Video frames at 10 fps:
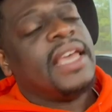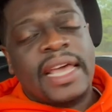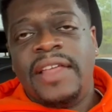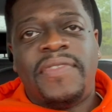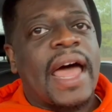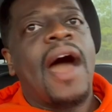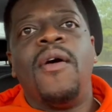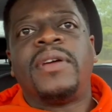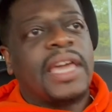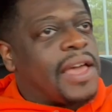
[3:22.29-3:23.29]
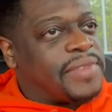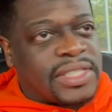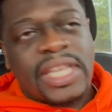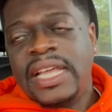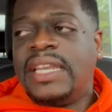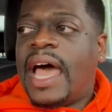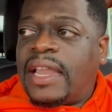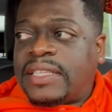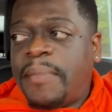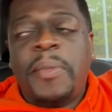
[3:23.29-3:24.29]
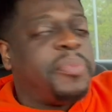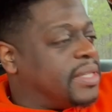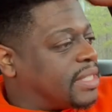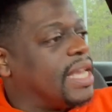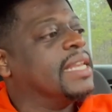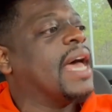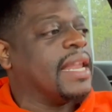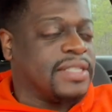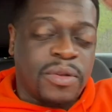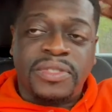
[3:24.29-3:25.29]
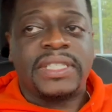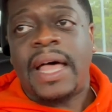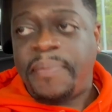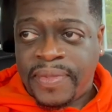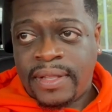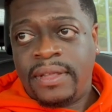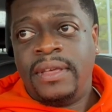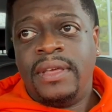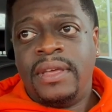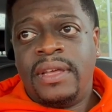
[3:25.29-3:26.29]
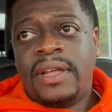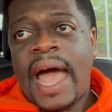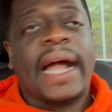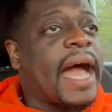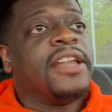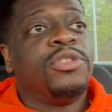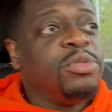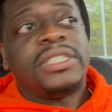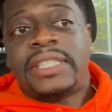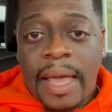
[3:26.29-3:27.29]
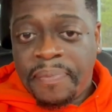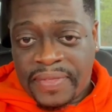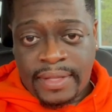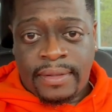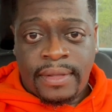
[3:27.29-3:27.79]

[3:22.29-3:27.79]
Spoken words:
And if I don't care if it's $10, I'm going to put $10 on something. I got to do something.